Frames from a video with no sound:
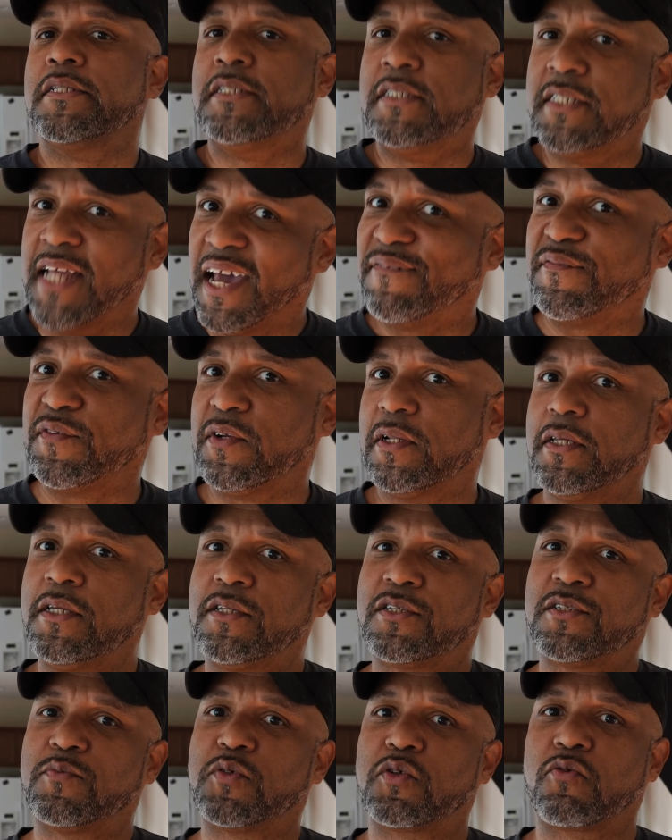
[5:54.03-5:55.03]
Definitely
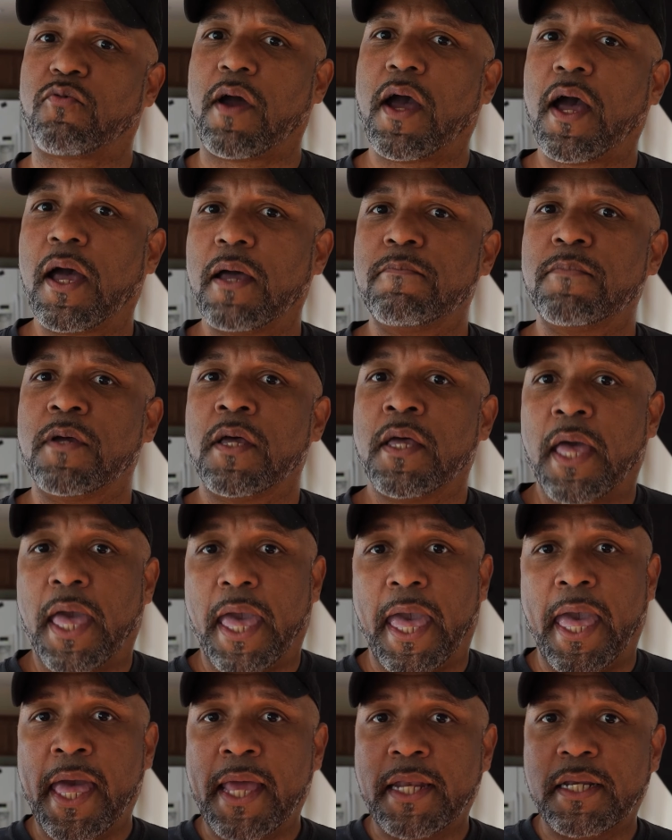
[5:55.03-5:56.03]
subscribe
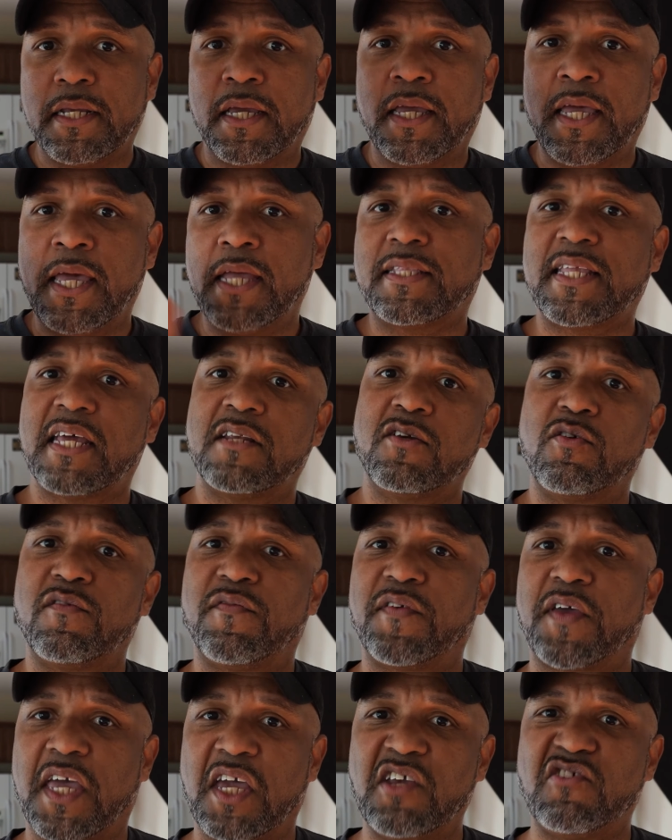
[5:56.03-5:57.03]
and hit that
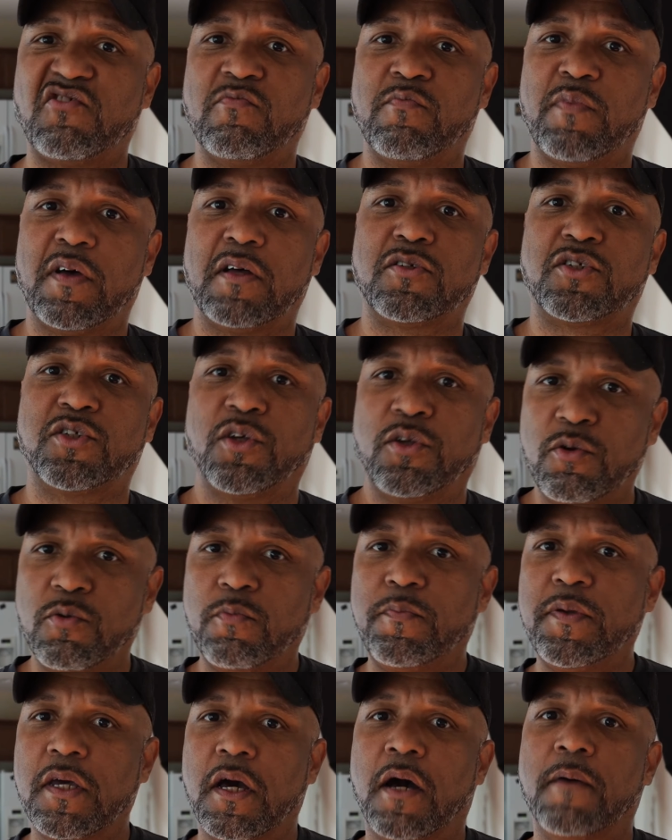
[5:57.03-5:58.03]
notification bell so you'll
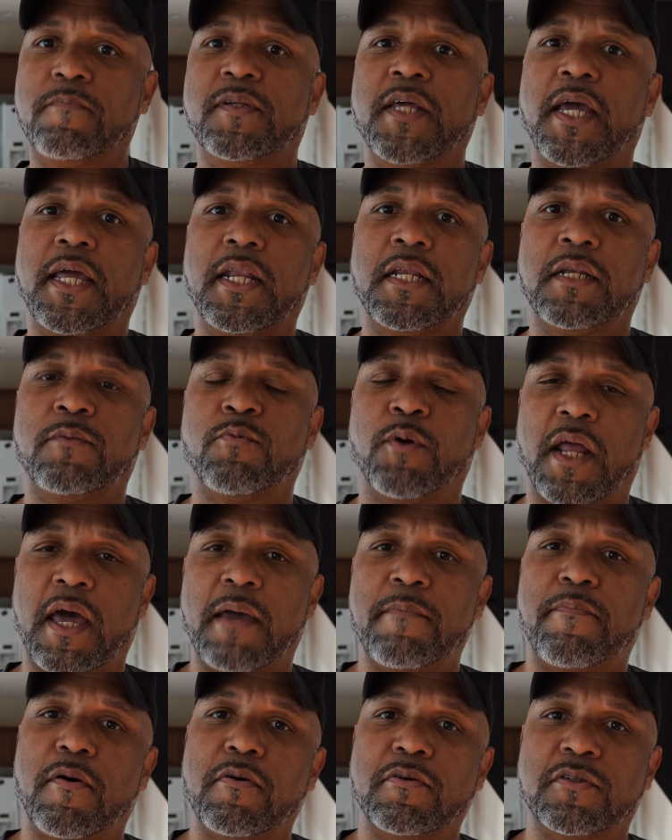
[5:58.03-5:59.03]
be updated when I
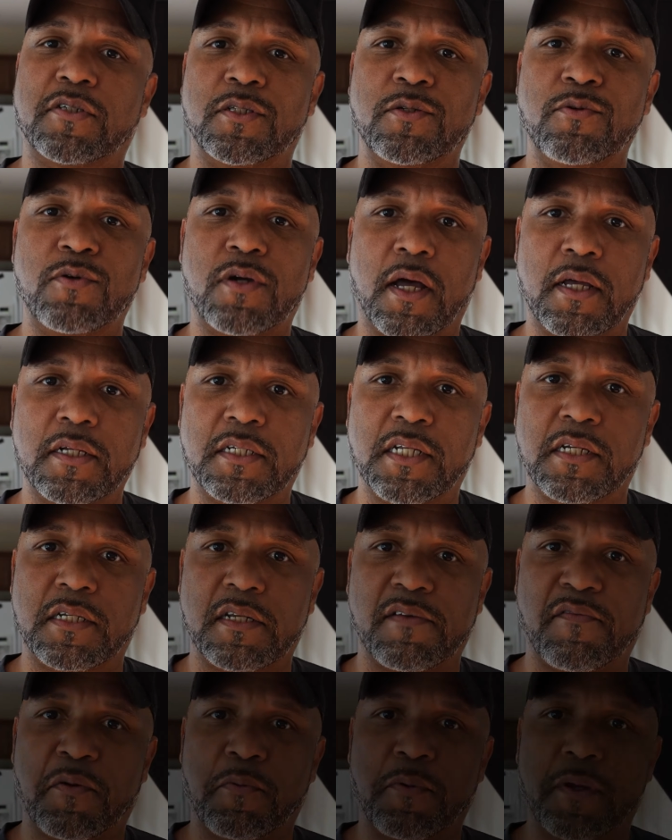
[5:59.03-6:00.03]
post new content
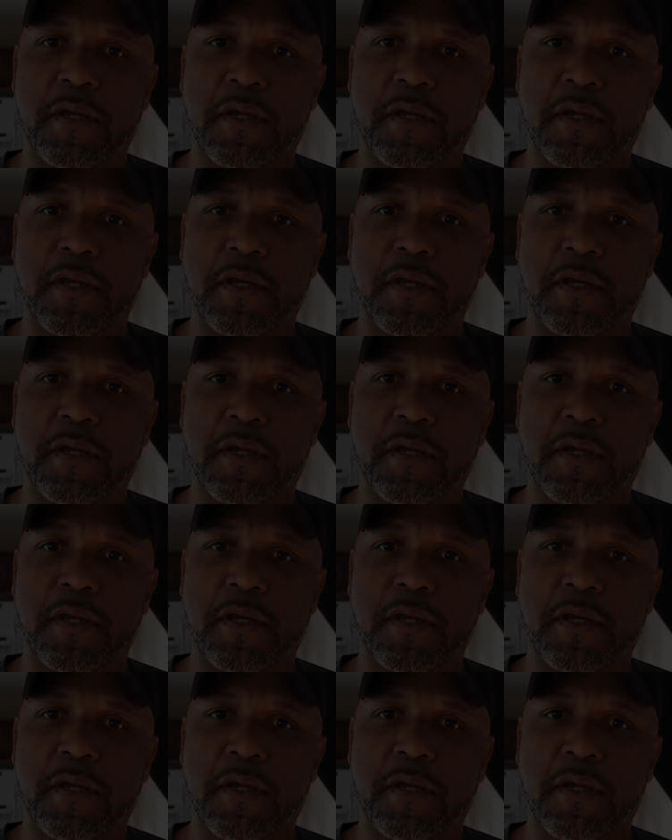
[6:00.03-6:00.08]
every